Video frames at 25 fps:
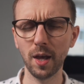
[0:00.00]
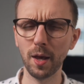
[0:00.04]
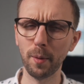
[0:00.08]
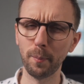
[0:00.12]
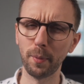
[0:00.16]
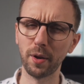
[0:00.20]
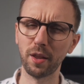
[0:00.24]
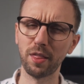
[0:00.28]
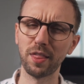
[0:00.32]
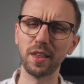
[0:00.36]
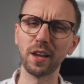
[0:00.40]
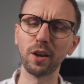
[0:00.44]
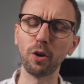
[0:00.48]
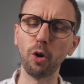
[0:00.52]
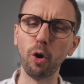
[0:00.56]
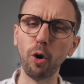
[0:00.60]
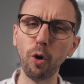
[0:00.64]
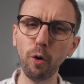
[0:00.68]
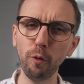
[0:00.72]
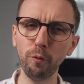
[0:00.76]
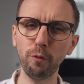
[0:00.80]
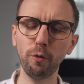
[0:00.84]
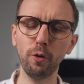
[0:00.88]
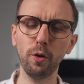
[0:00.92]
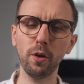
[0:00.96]
But I think
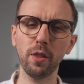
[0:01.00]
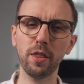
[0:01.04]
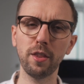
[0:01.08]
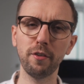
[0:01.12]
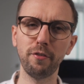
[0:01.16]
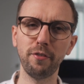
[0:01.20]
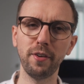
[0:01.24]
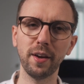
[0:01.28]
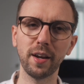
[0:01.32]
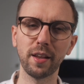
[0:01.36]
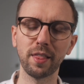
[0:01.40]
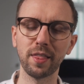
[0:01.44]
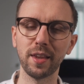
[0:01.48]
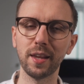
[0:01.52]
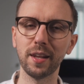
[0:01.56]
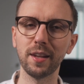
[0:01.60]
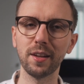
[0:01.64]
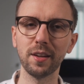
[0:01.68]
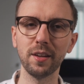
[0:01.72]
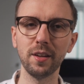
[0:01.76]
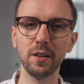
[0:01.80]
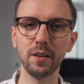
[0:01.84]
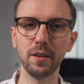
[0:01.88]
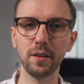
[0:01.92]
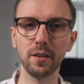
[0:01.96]
overall the fact
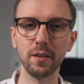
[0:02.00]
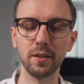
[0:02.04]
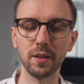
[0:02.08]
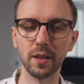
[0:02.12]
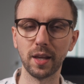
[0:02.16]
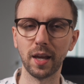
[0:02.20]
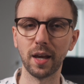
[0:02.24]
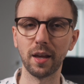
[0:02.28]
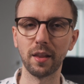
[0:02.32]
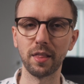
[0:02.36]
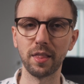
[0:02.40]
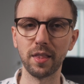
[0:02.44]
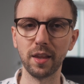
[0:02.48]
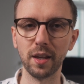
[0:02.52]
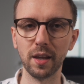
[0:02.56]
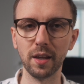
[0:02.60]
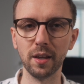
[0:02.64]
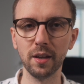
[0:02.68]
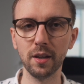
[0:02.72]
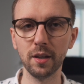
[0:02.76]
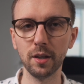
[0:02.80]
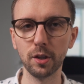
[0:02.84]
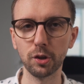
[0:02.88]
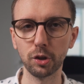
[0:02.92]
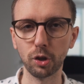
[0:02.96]
that the
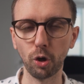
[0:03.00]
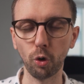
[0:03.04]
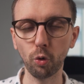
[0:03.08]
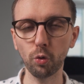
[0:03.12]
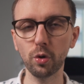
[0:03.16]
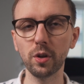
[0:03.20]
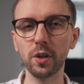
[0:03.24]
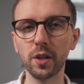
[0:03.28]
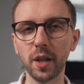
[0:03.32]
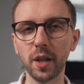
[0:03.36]
total